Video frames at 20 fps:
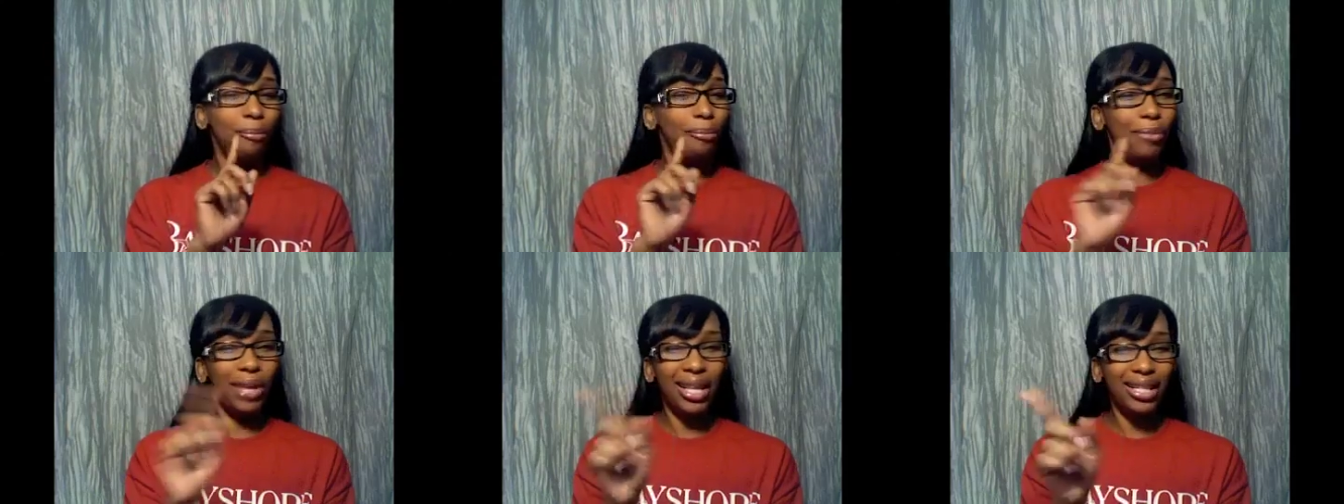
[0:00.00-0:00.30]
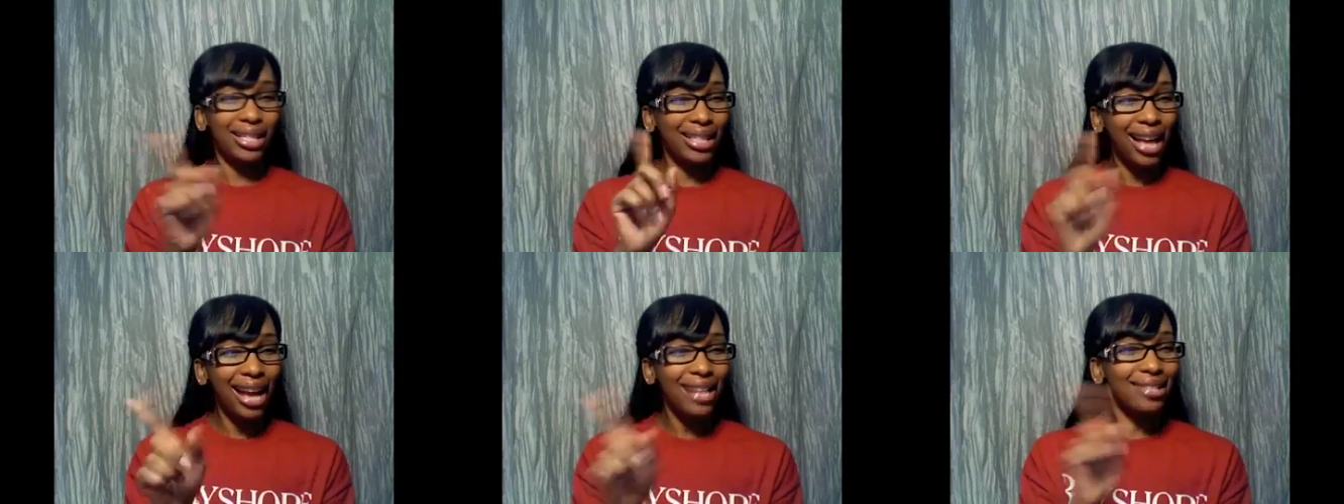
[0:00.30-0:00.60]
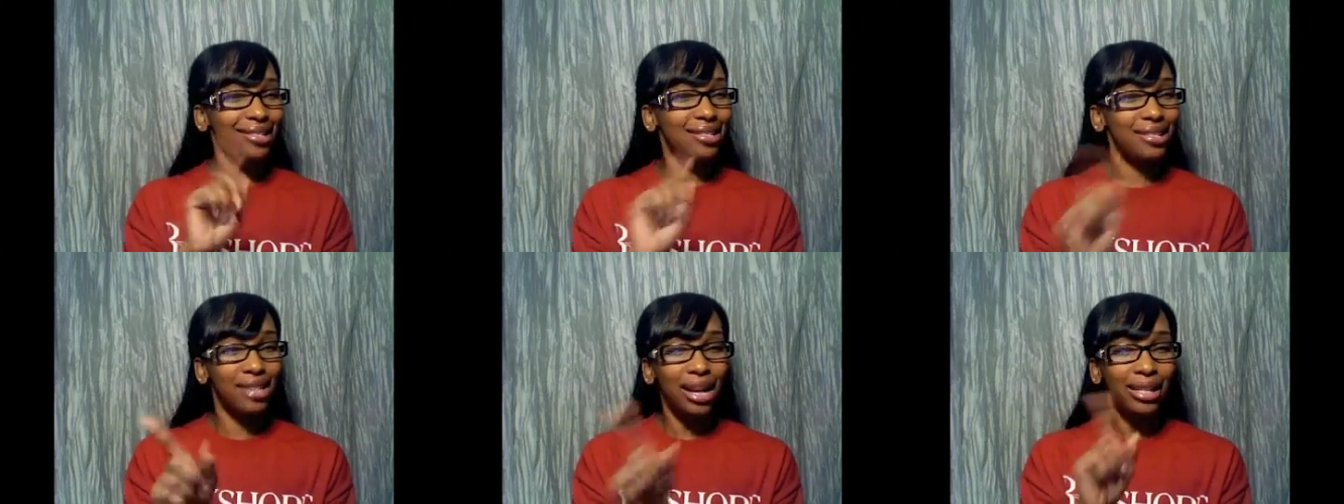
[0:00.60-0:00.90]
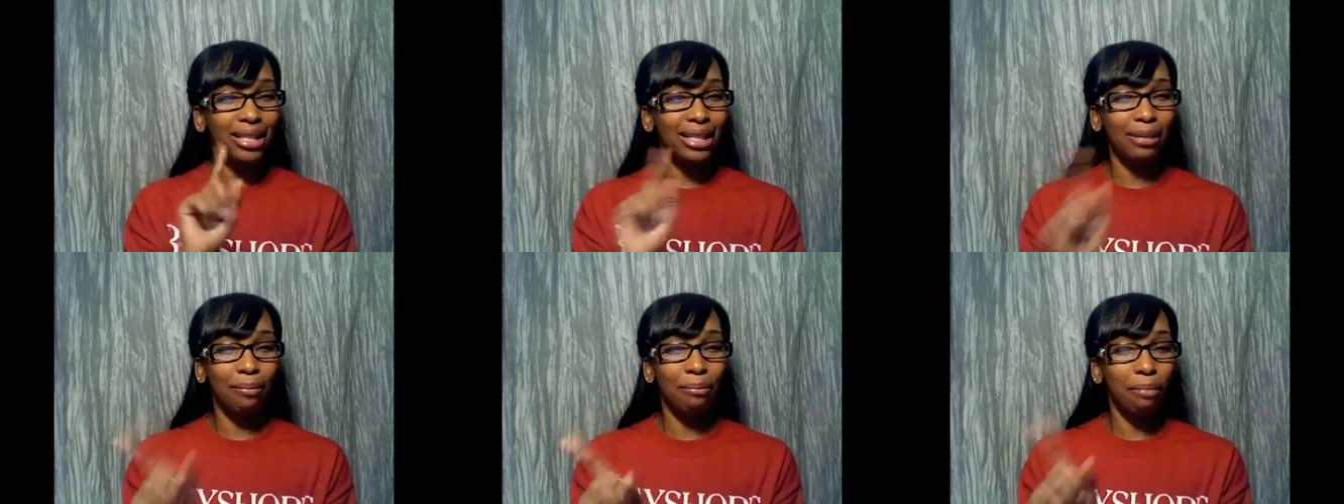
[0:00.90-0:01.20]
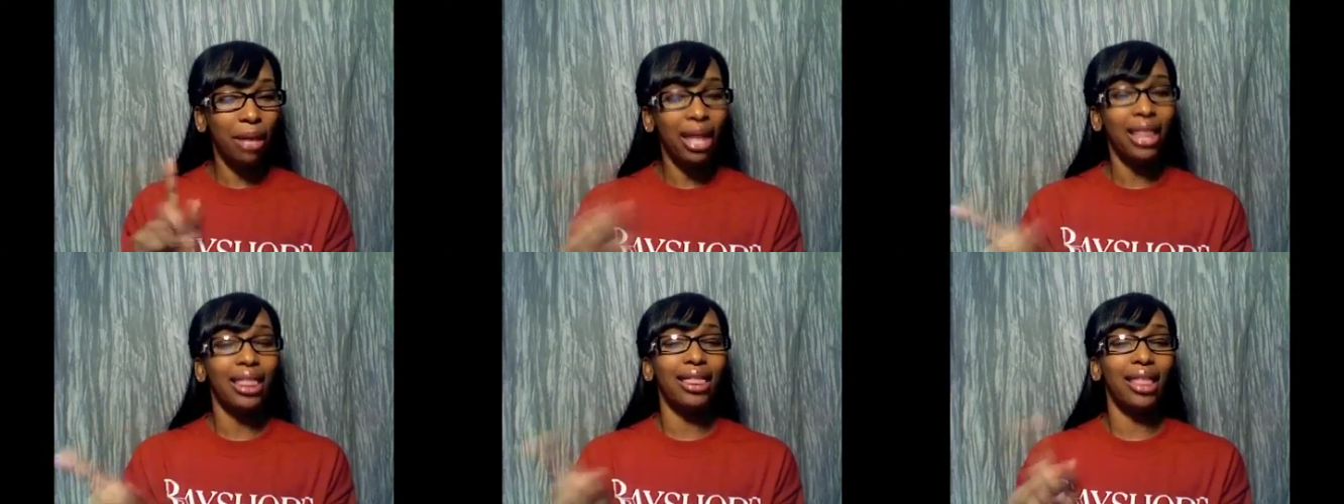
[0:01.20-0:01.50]
It's not just
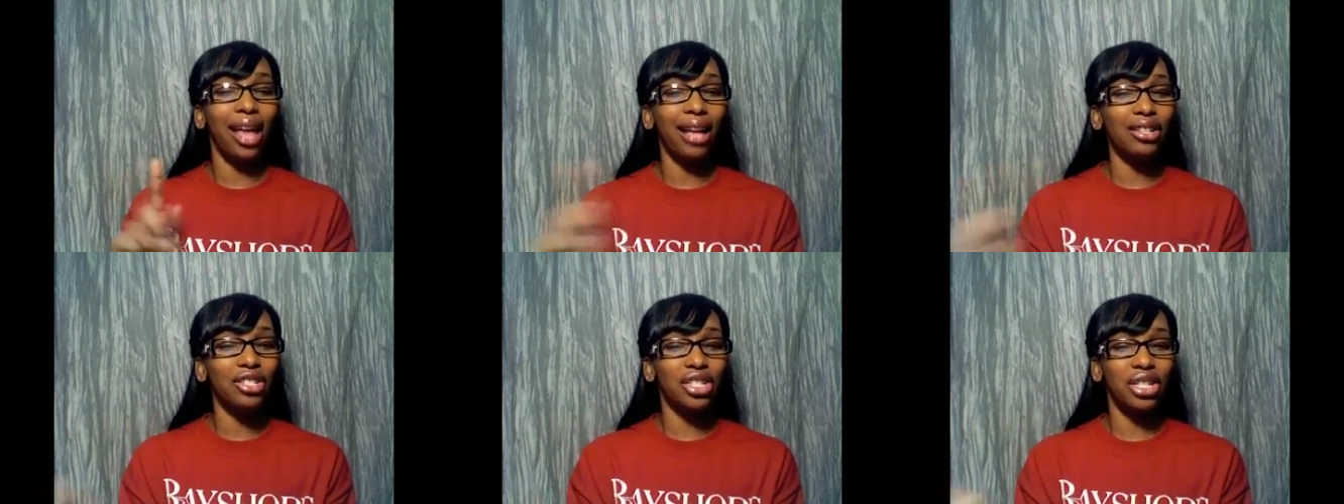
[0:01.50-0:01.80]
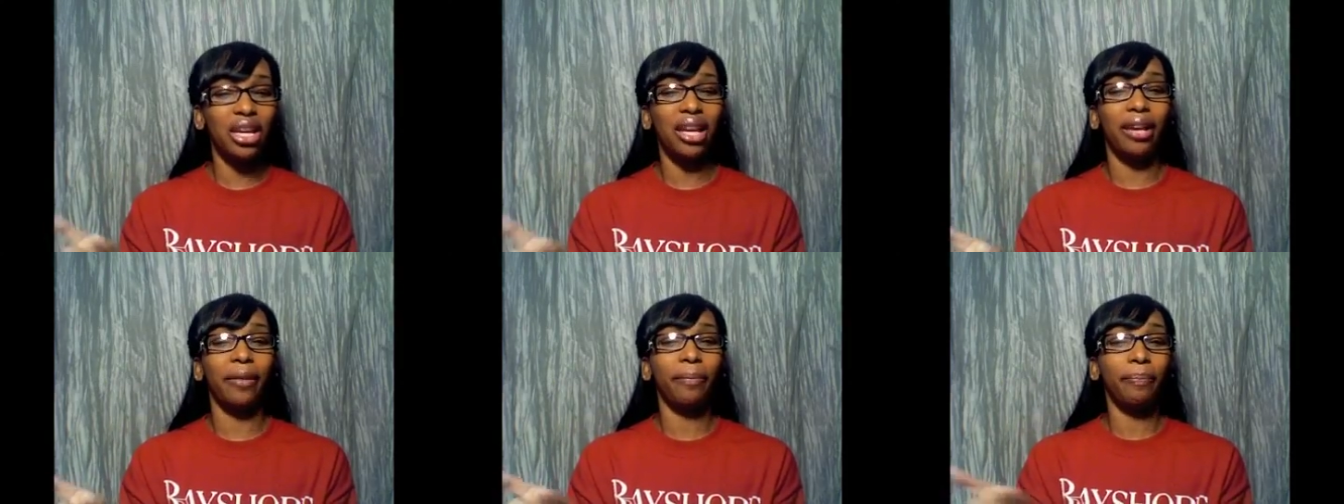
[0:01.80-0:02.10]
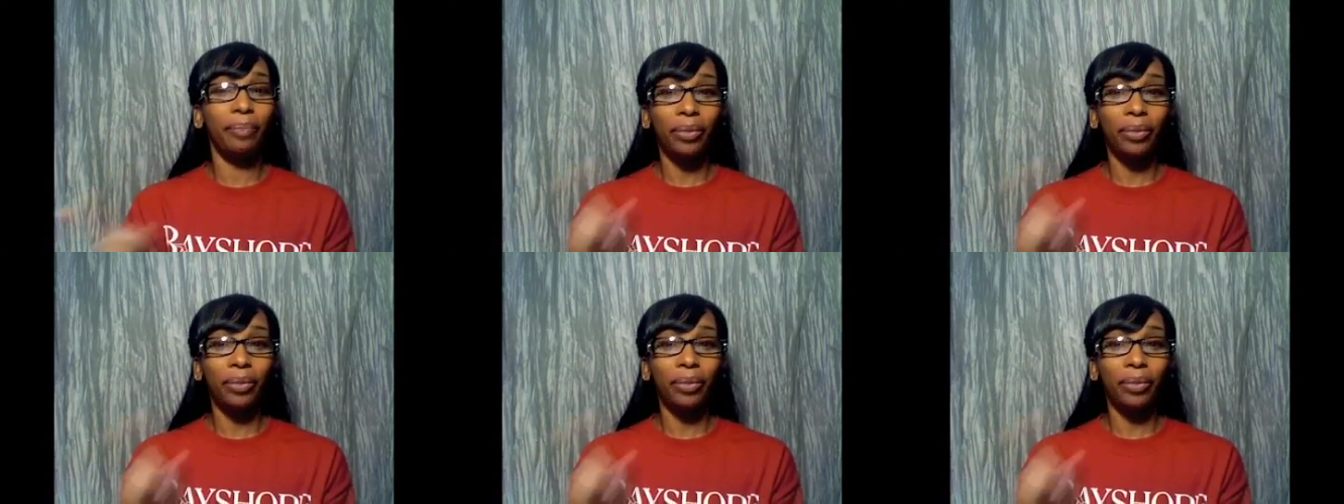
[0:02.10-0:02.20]
men that cheat.